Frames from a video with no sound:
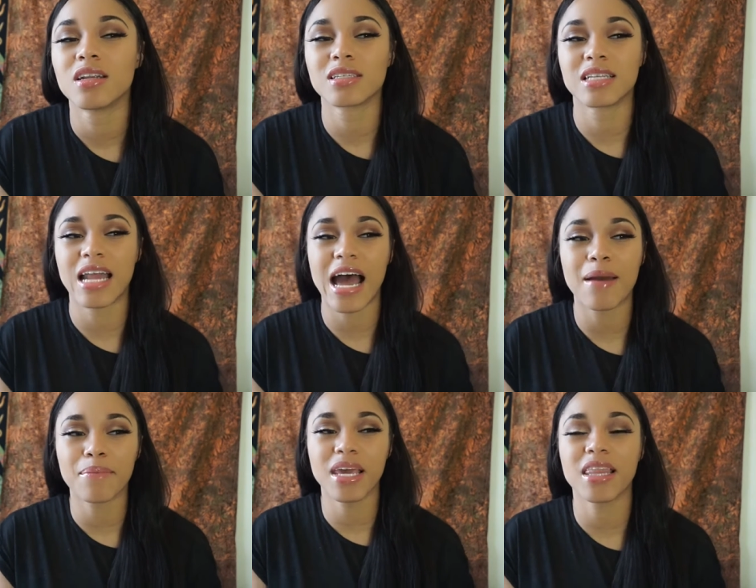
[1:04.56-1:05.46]
does
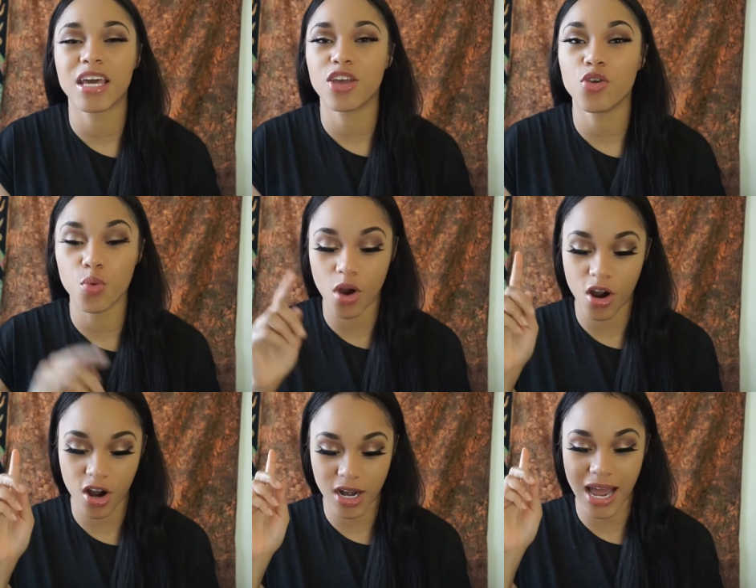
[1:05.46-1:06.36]
not mean that you
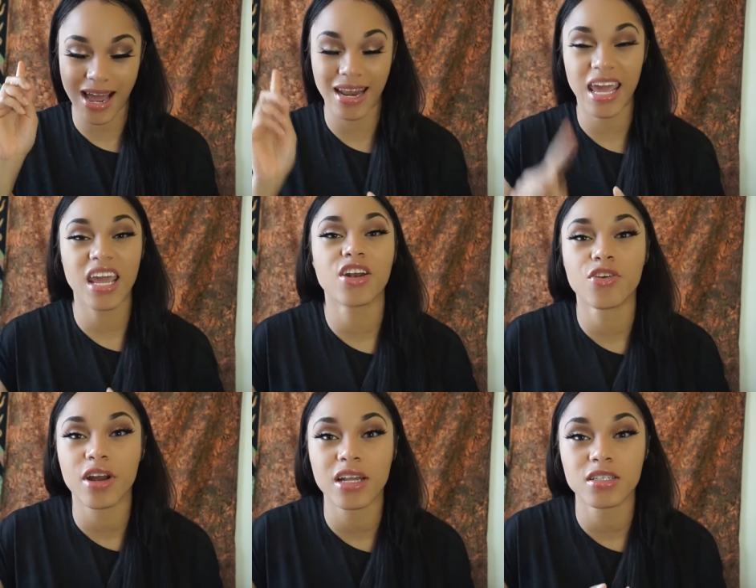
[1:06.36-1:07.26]
are not
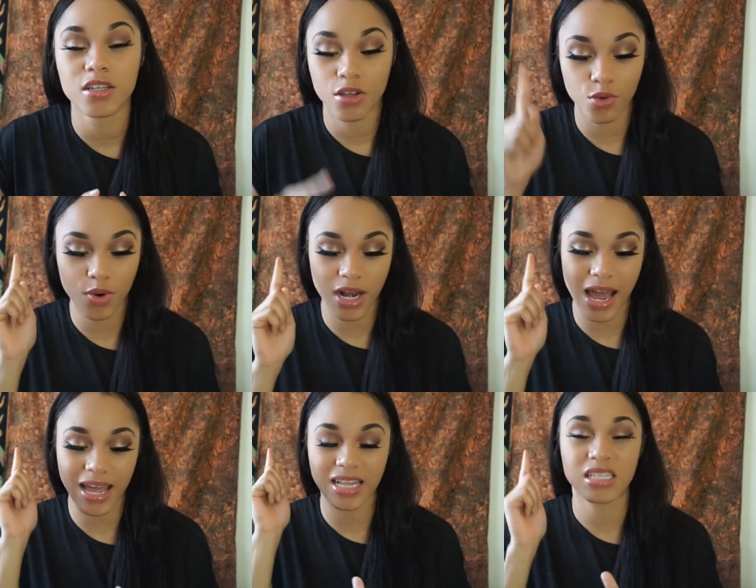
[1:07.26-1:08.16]
ignorant, you are
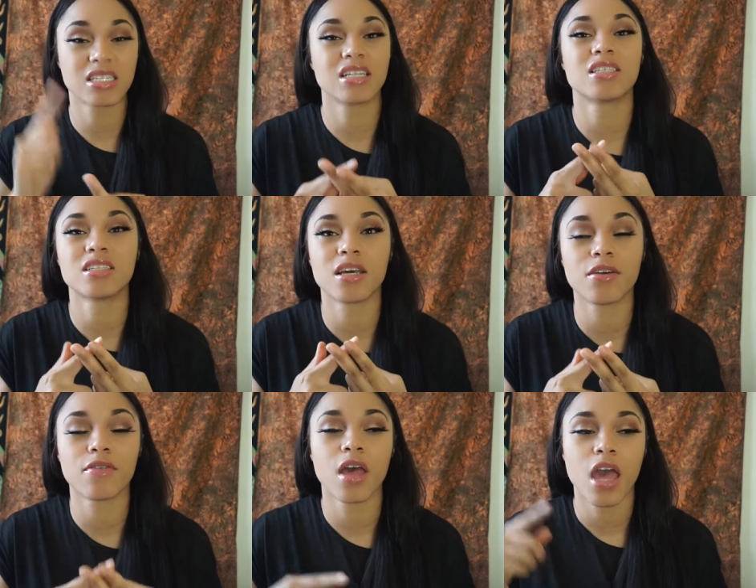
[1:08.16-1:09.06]
not
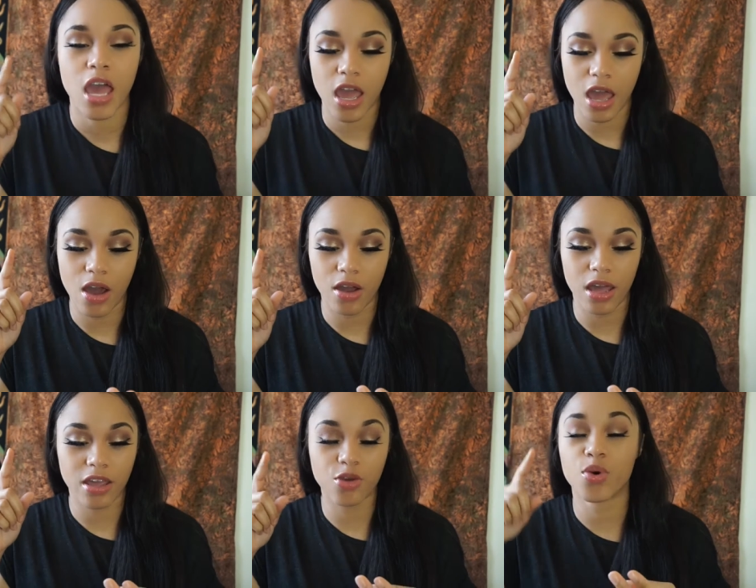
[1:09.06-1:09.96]
insensitive,
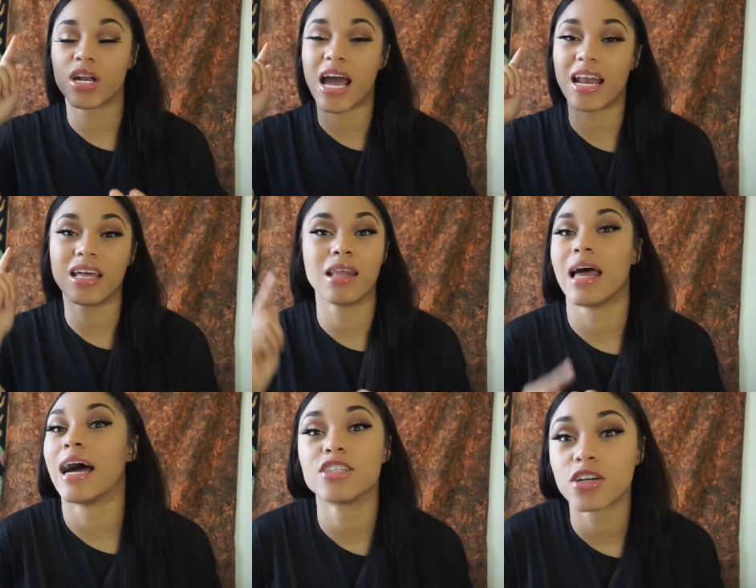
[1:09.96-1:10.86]
you are not
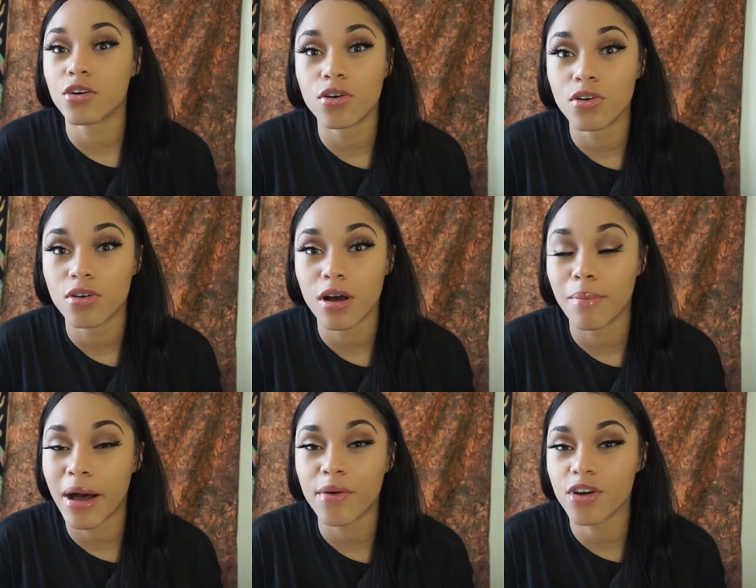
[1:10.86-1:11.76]
illogical
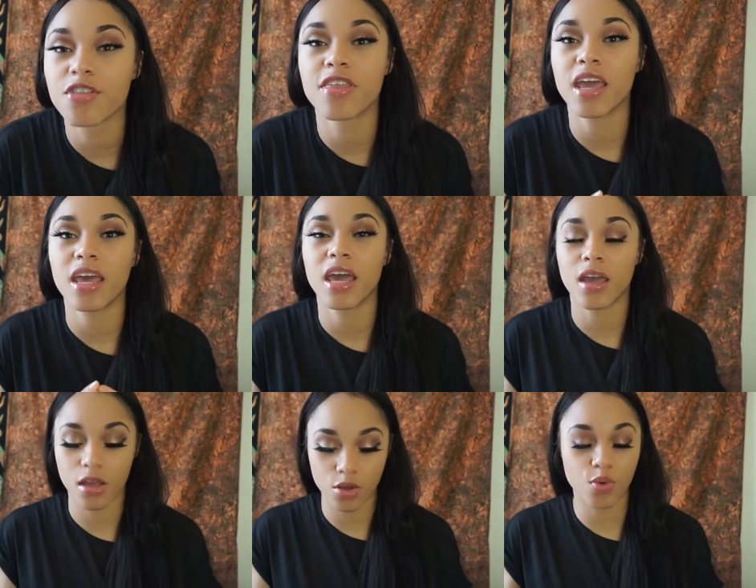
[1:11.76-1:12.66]
about your
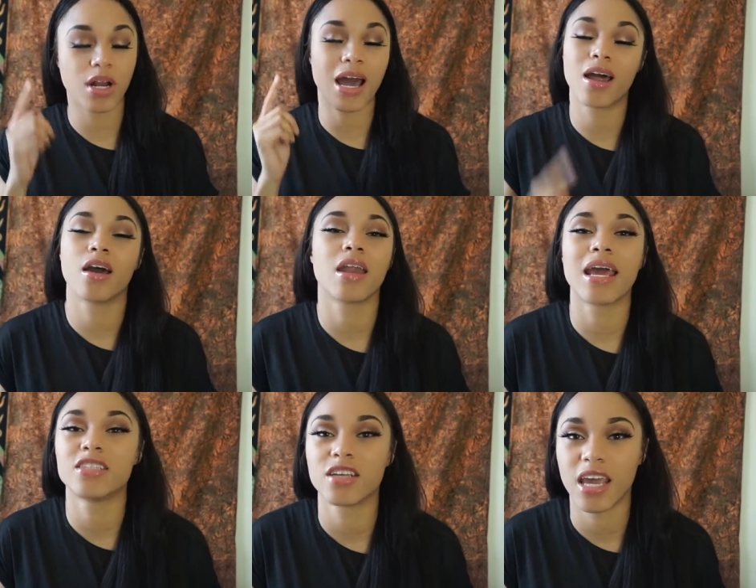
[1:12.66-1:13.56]
thinking, you are not
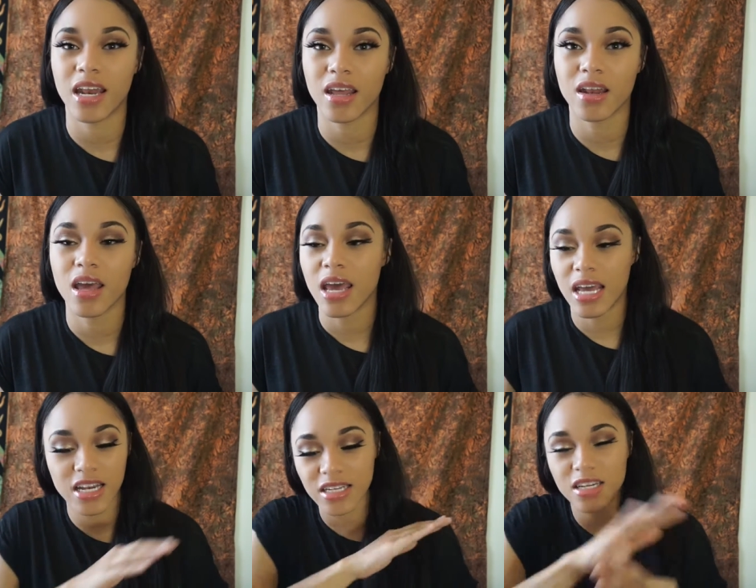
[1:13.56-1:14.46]
uneducated.
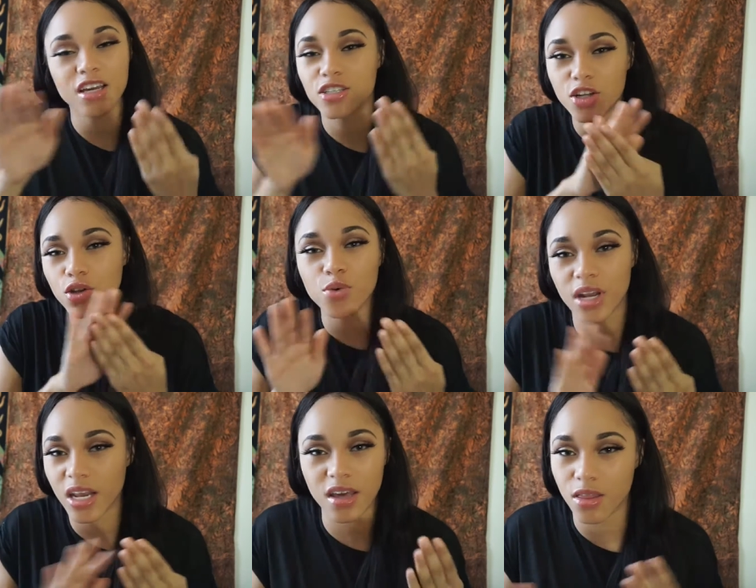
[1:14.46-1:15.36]
It doesn't
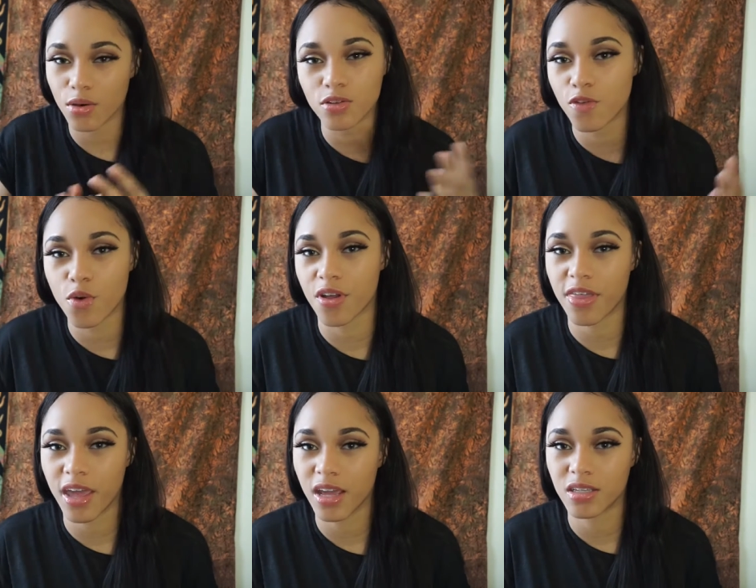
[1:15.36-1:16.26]
exclude any of those four
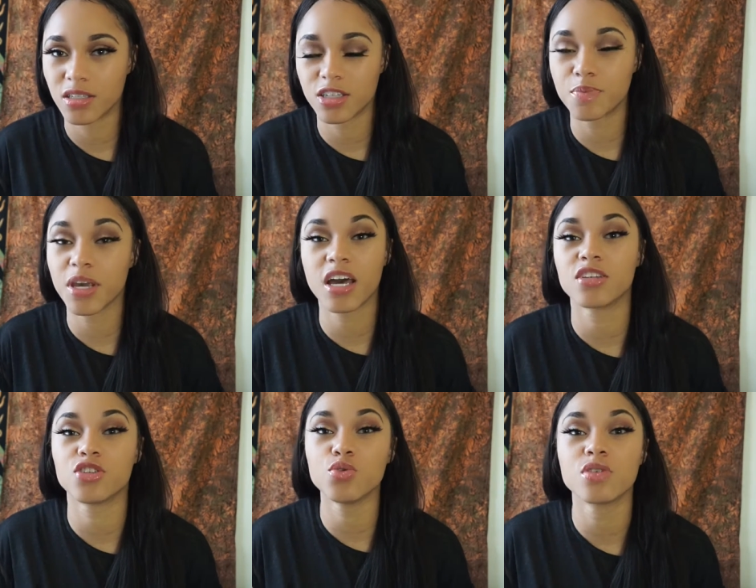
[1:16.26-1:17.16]
things just
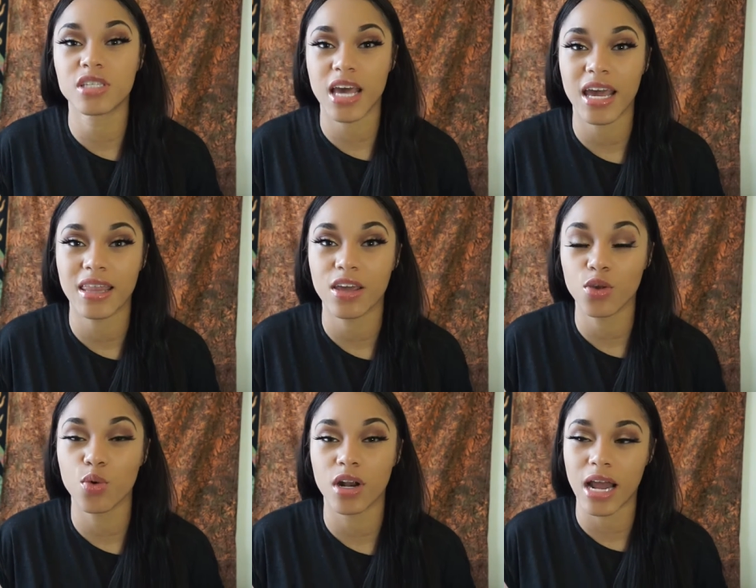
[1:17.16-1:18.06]
because you say that
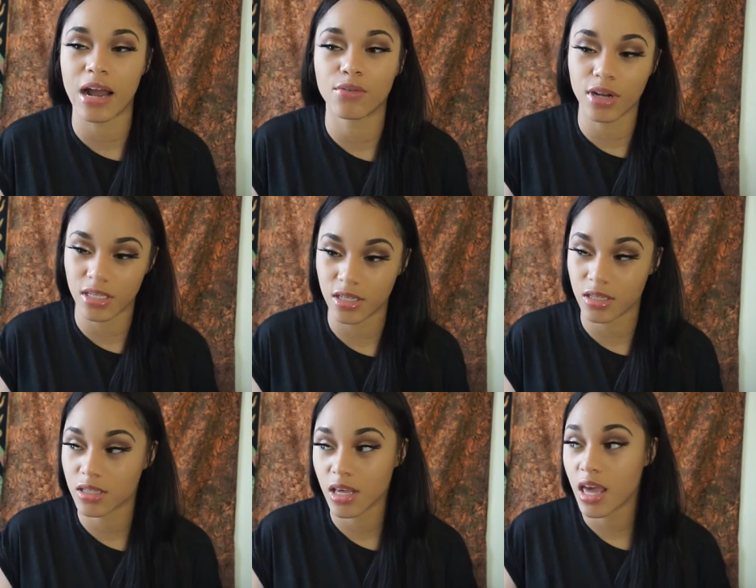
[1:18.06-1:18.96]
you are not
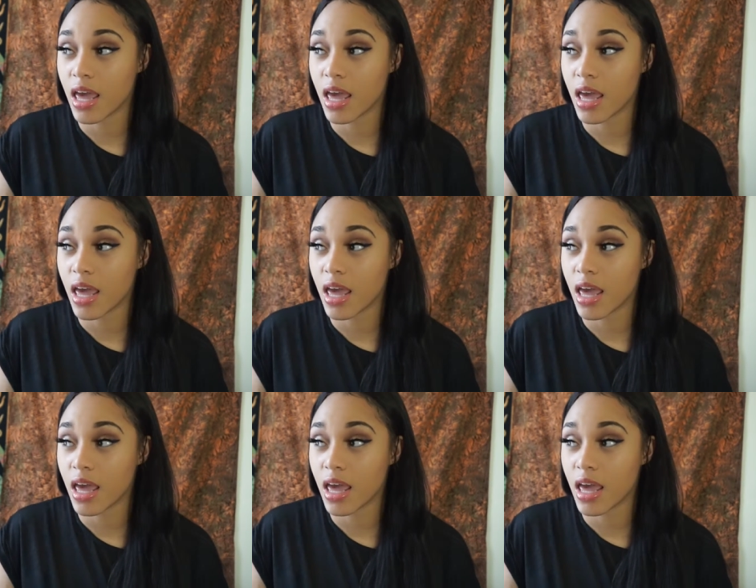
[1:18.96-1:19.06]
racist.